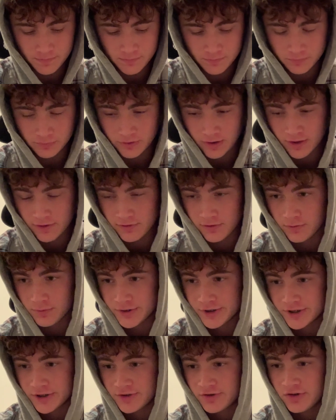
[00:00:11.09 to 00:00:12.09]
places we
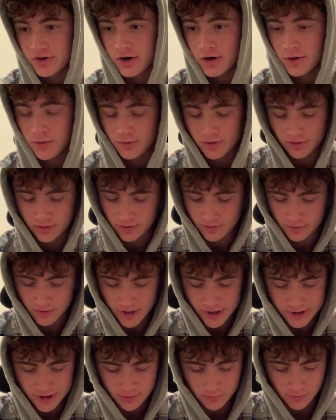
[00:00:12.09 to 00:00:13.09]
should start with
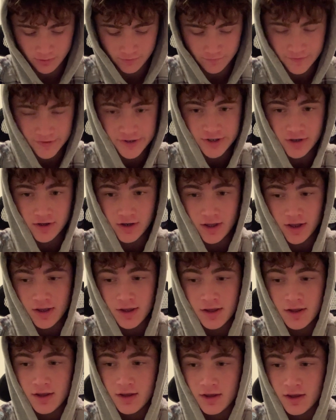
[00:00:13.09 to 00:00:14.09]
catching more fish at
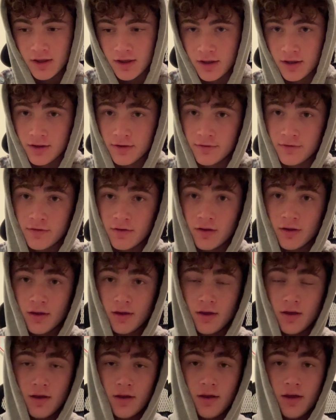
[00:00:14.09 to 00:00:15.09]
night is,
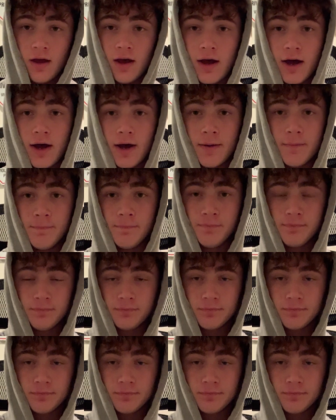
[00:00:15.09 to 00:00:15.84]
um,